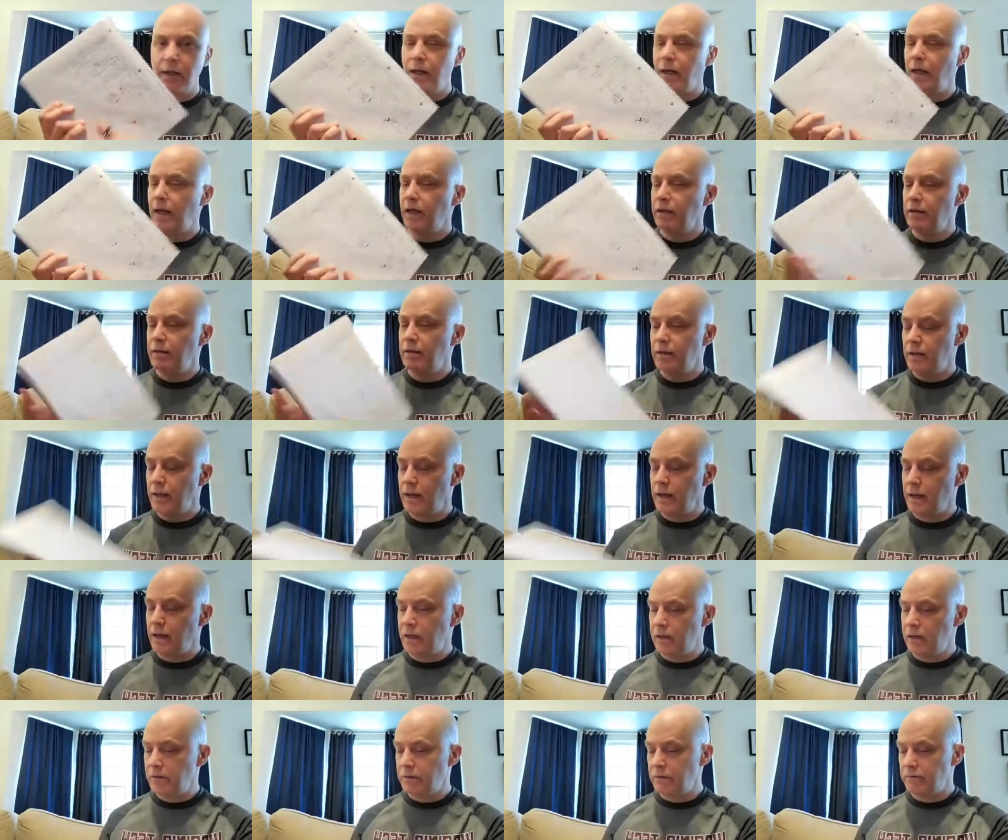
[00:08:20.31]
And
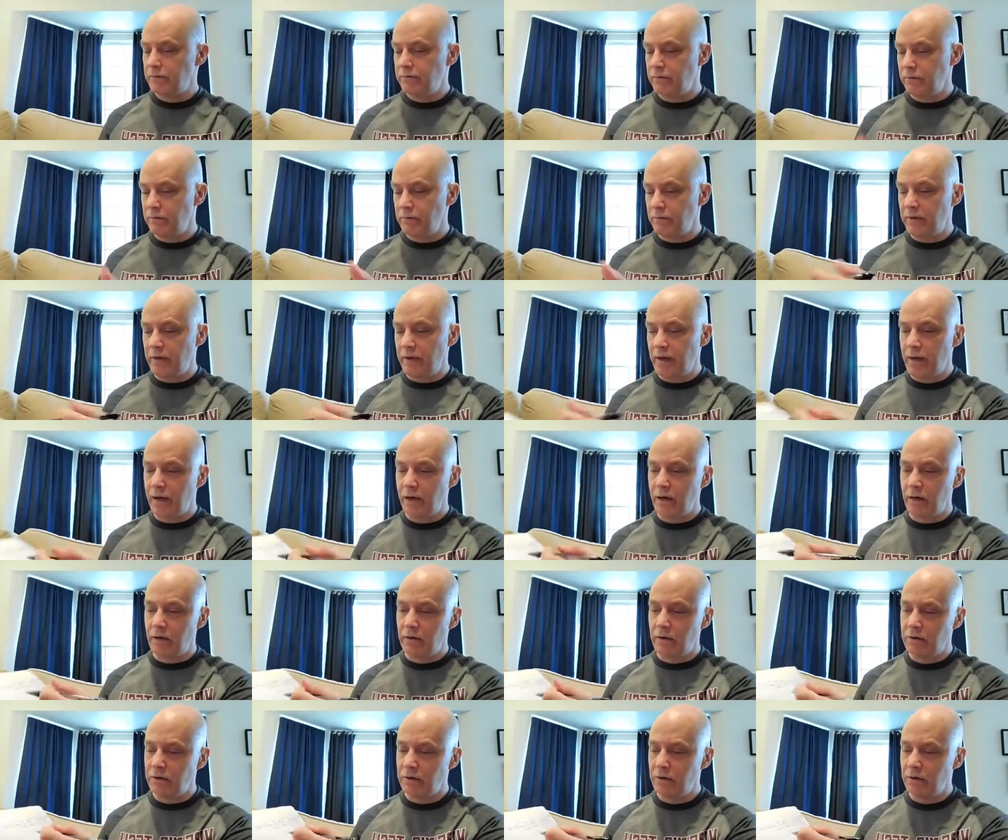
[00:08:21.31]
then from
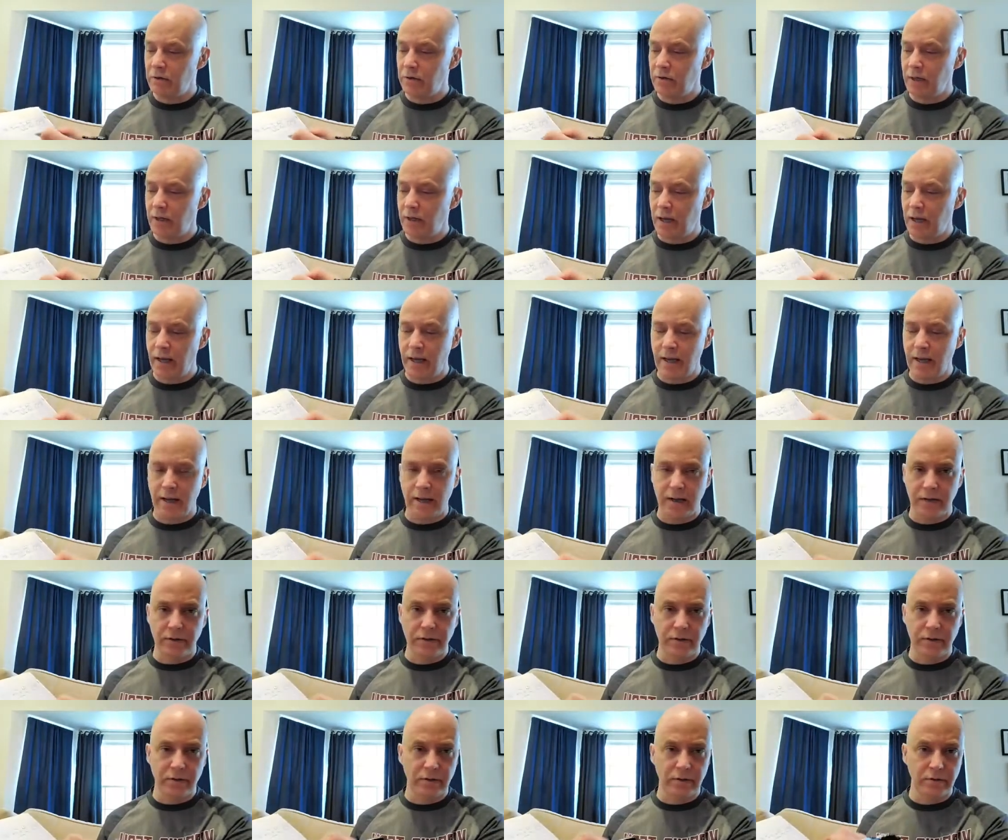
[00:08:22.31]
there, you could
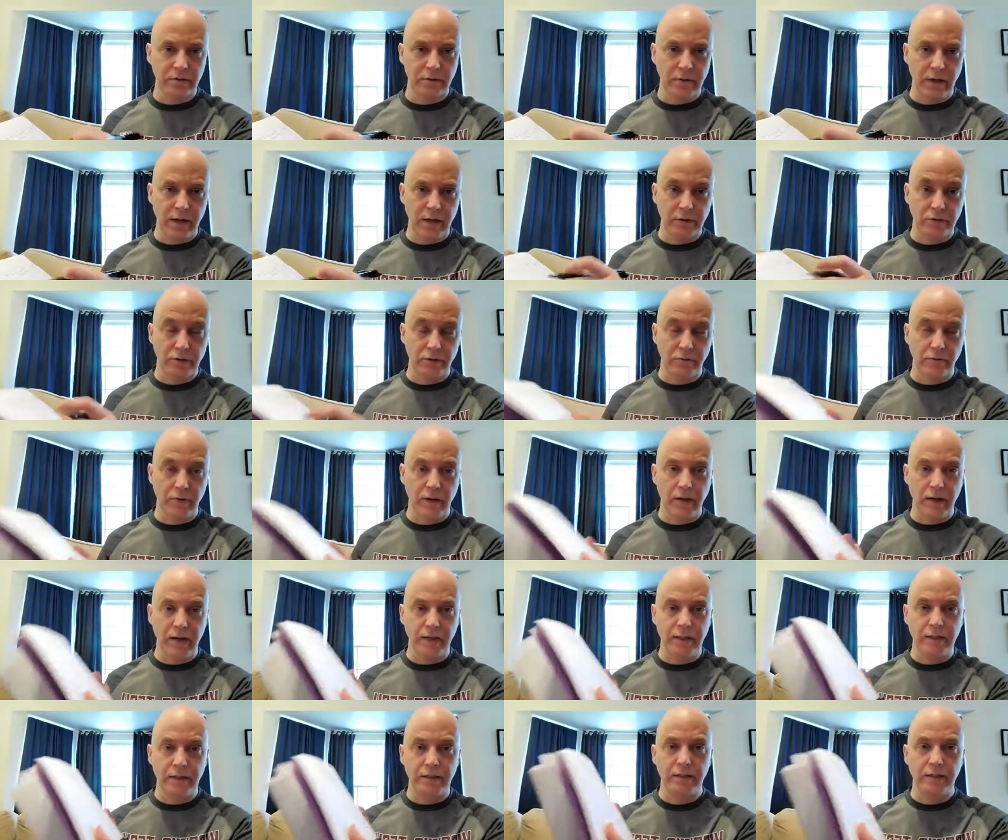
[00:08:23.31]
add your
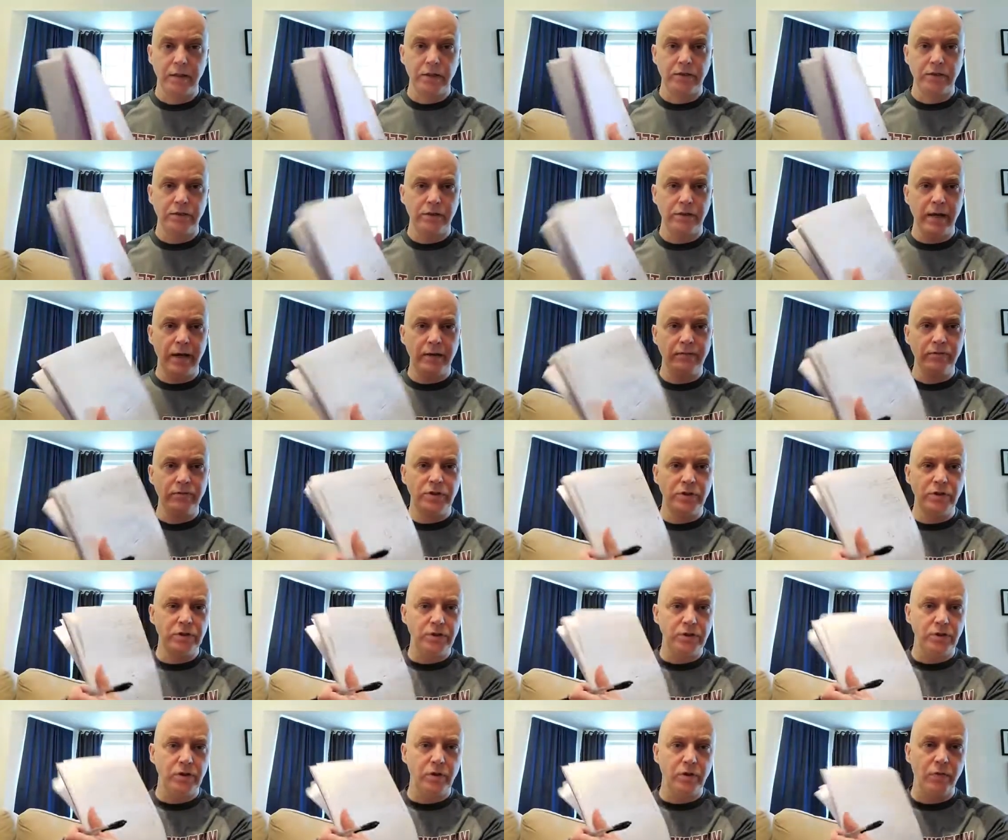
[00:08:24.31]
writing. So that was
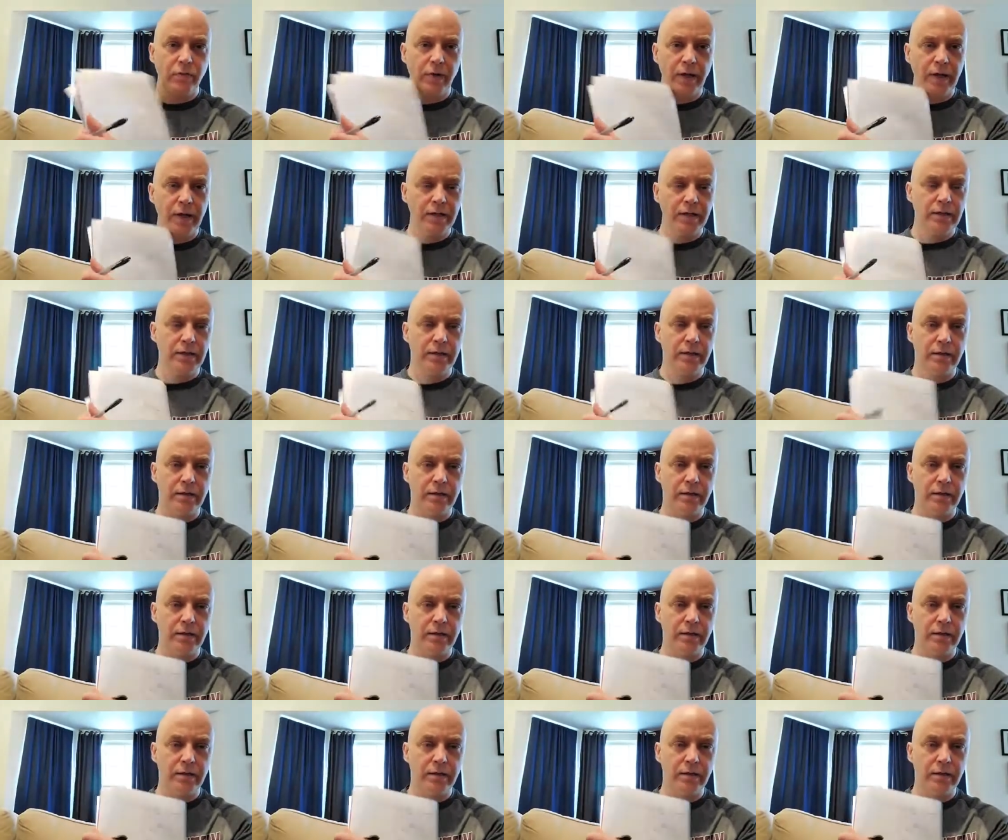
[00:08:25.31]
just a quick